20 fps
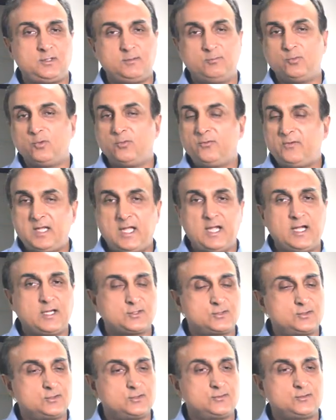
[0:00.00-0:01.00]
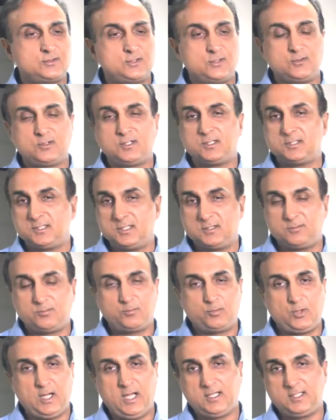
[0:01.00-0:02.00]
Movie actors, you know, such as
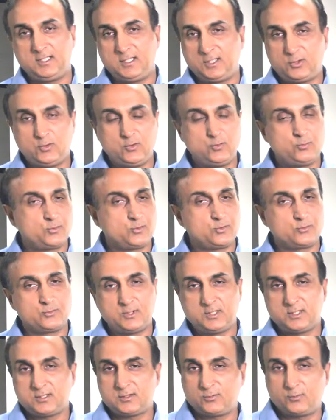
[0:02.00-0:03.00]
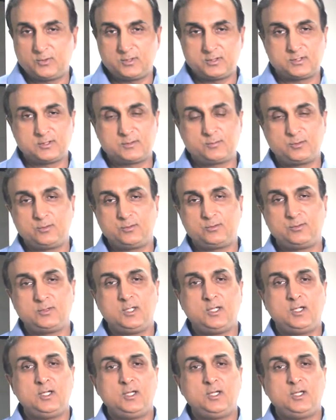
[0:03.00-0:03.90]
Bradley Cooper, Reese Witherspoon,